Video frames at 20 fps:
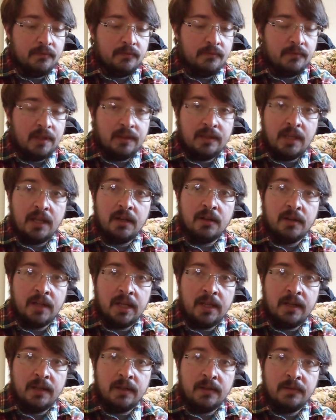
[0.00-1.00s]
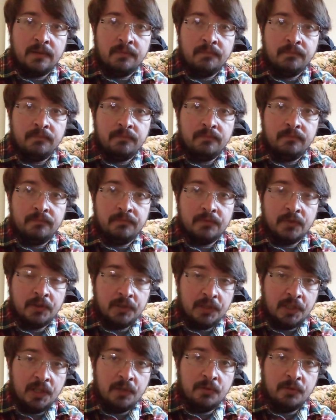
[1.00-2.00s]
And they are here
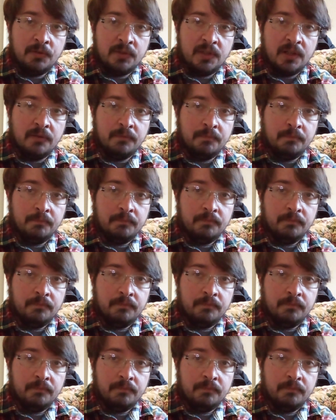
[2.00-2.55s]
on YouTube.